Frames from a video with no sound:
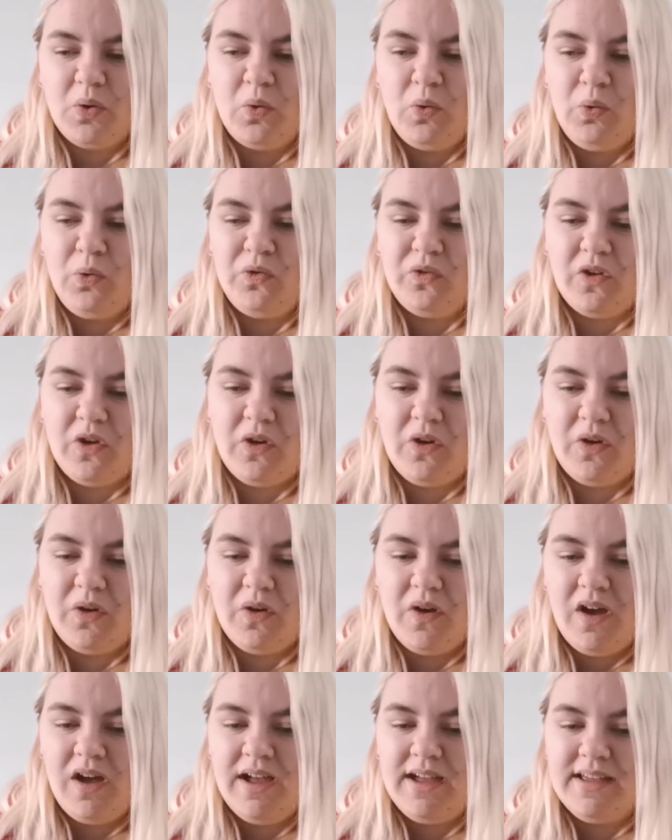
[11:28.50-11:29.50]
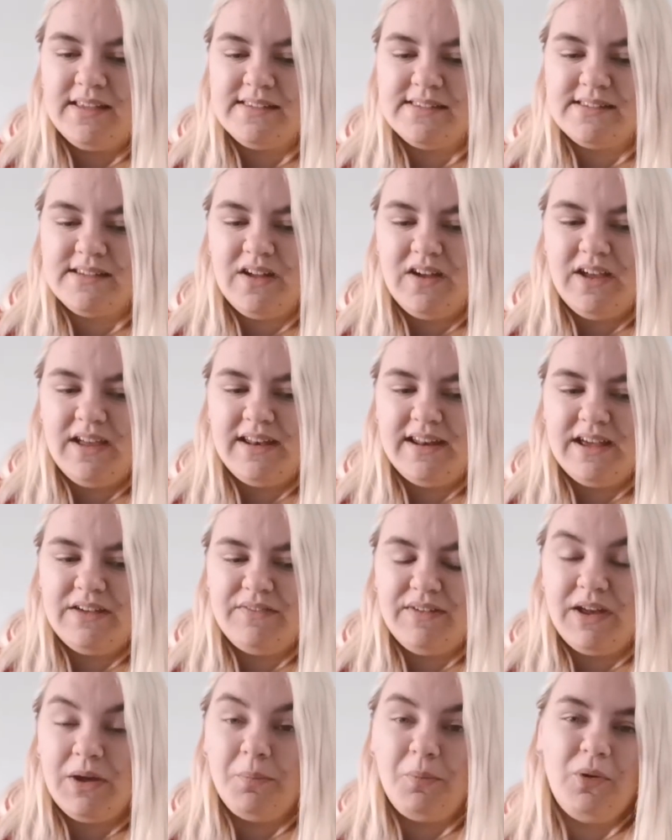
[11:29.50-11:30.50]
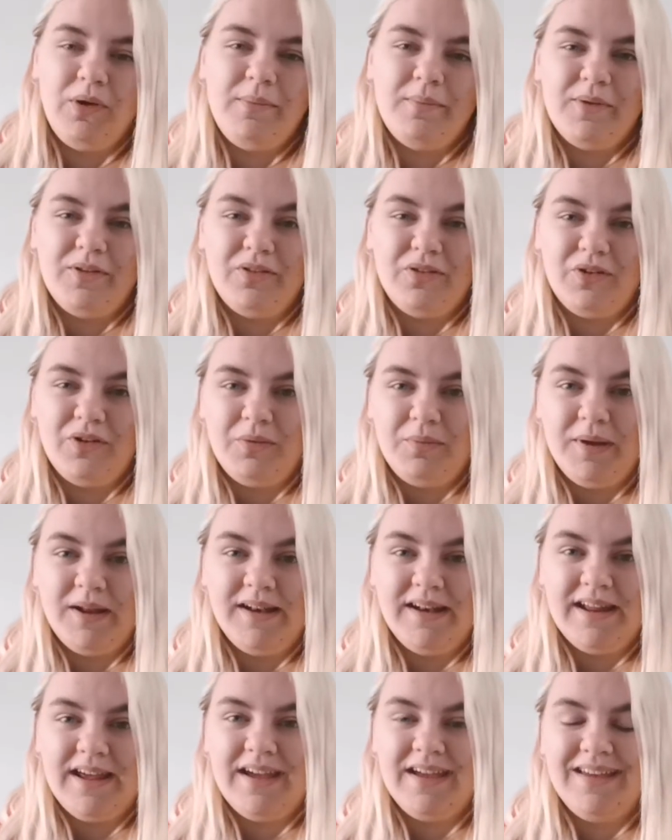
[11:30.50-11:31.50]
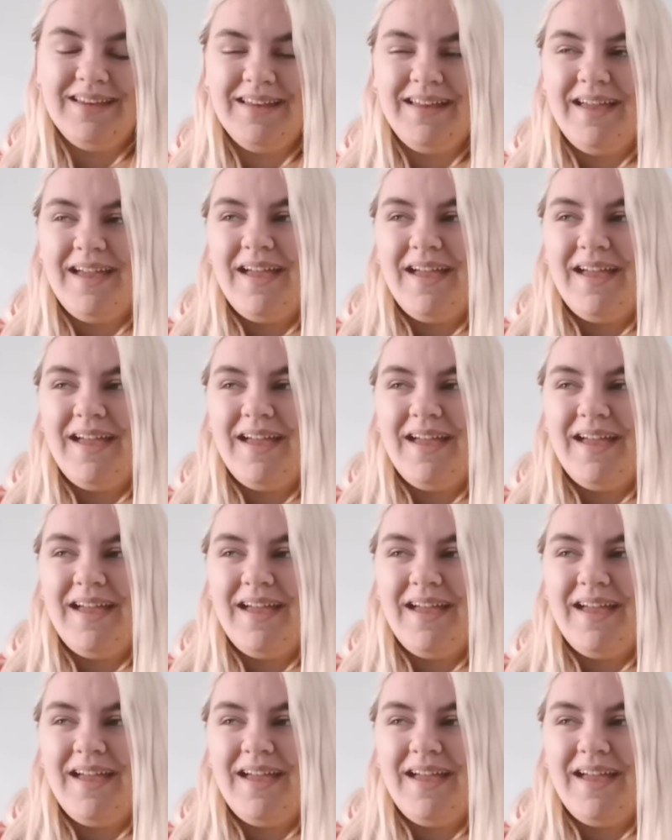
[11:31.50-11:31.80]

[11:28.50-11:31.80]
Also, I started having appointments on a Monday